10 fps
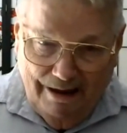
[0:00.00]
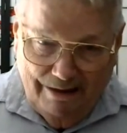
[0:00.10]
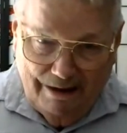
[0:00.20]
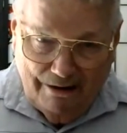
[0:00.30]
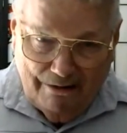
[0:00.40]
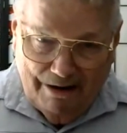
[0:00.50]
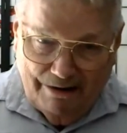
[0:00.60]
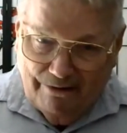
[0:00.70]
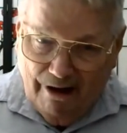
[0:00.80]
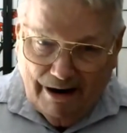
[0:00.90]
there
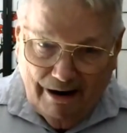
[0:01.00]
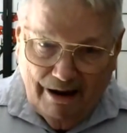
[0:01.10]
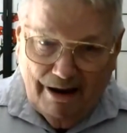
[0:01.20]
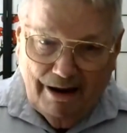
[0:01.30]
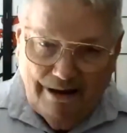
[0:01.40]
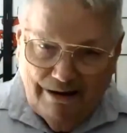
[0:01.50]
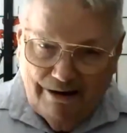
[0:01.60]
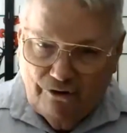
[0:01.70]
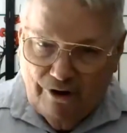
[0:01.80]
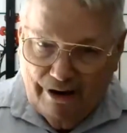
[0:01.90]
is not a hidden
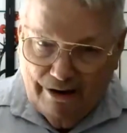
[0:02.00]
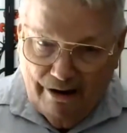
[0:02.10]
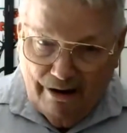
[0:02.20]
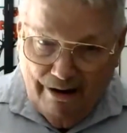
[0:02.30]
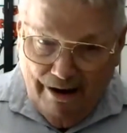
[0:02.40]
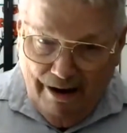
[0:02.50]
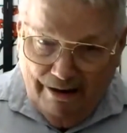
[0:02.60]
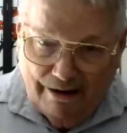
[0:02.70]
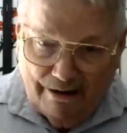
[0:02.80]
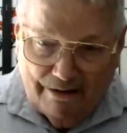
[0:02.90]
agenda.
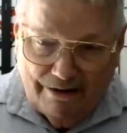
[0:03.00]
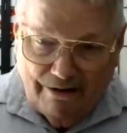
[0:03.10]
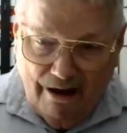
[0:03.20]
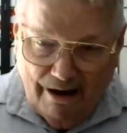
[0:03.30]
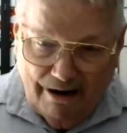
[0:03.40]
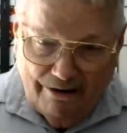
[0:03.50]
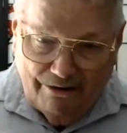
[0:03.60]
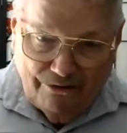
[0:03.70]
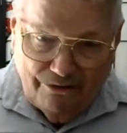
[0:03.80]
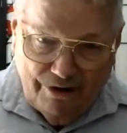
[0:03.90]
There is not a
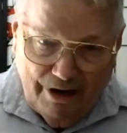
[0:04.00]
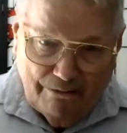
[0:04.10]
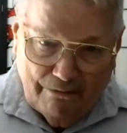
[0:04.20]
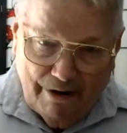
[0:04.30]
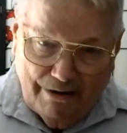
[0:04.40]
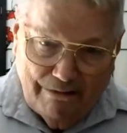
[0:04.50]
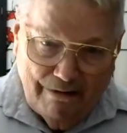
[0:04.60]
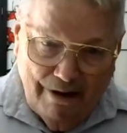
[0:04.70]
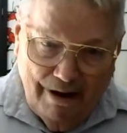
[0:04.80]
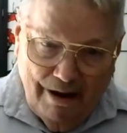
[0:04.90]
secret
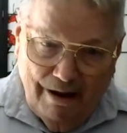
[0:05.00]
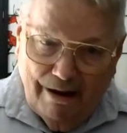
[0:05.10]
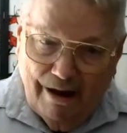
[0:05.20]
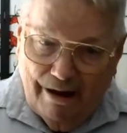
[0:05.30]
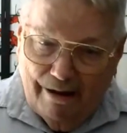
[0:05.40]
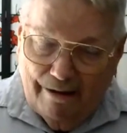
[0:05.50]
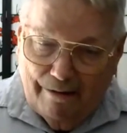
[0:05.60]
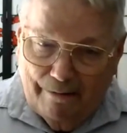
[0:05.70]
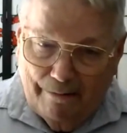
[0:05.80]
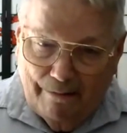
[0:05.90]

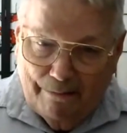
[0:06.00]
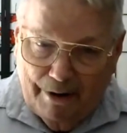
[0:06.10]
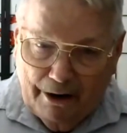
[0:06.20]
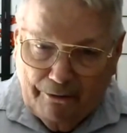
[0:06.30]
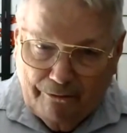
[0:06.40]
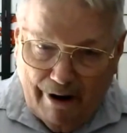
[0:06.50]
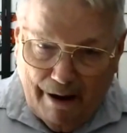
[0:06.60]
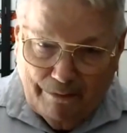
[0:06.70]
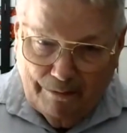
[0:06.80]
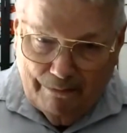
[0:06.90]
bear
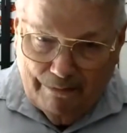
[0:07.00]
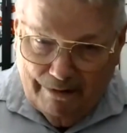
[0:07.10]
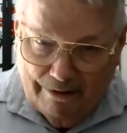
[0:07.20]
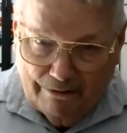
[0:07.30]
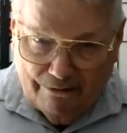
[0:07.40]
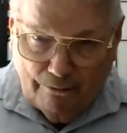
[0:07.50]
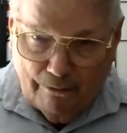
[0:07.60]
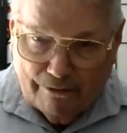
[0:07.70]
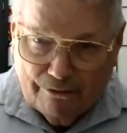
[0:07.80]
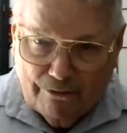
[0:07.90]
trap that's
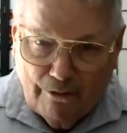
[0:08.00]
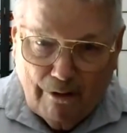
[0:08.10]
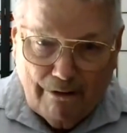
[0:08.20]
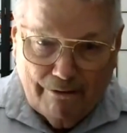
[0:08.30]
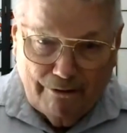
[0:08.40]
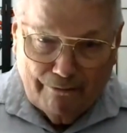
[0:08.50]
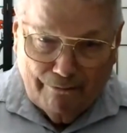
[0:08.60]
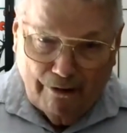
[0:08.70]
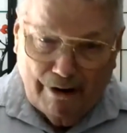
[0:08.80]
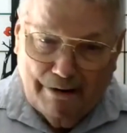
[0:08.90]
going to snarl your
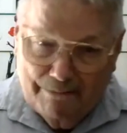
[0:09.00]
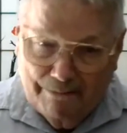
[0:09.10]
foot.